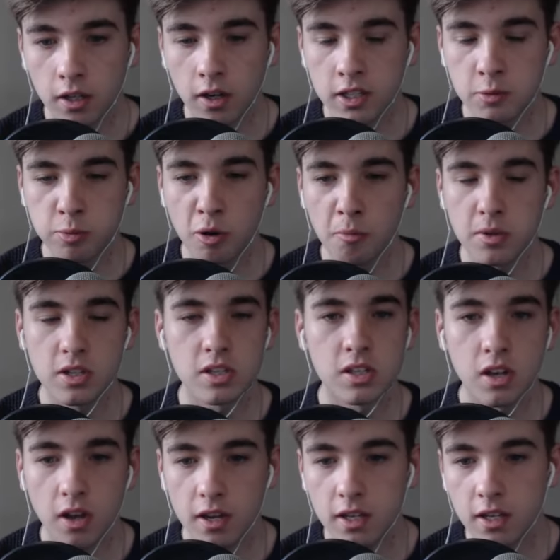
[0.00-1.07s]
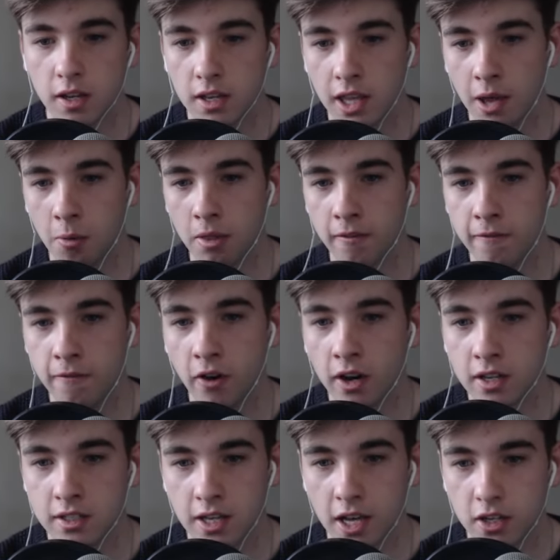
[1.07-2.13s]
You guys are probably just like, yeah, what the fuck
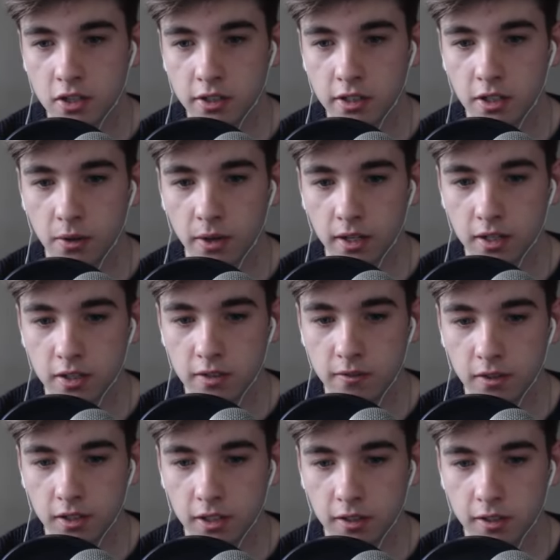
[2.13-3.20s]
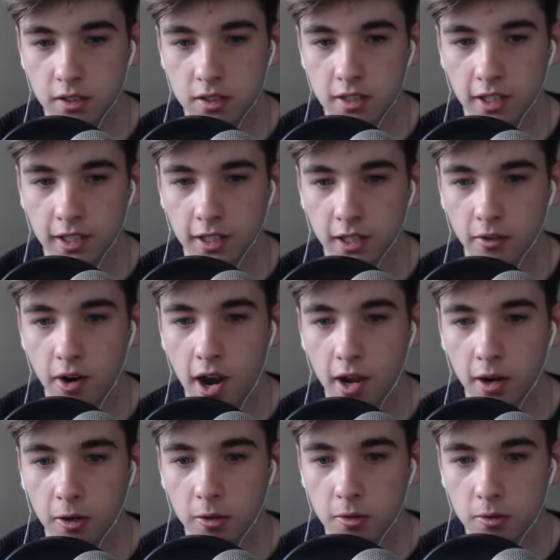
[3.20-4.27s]
is he actually doing? Just fucking dicking
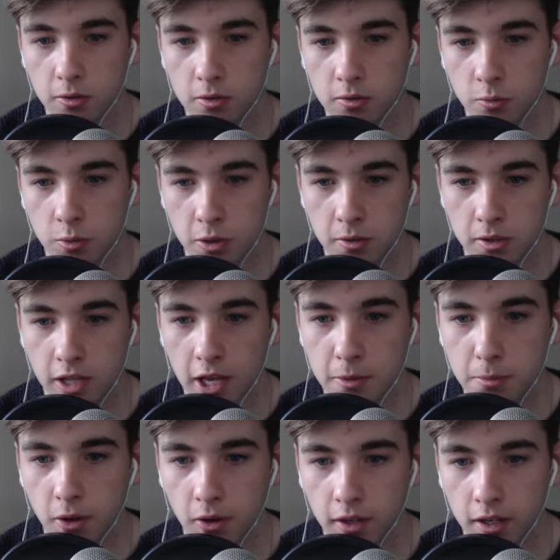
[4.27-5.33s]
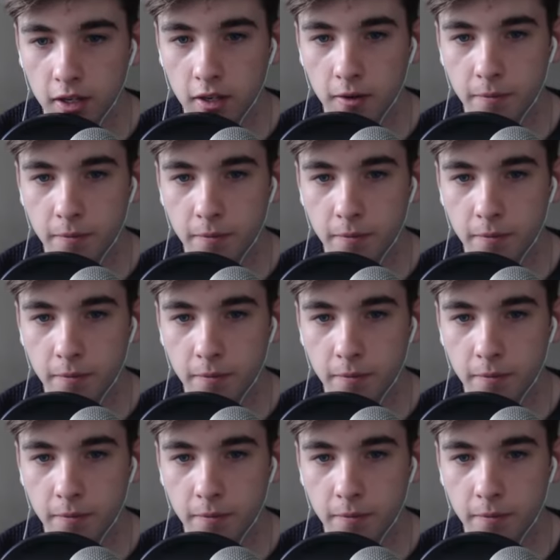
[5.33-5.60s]
around with a dead body.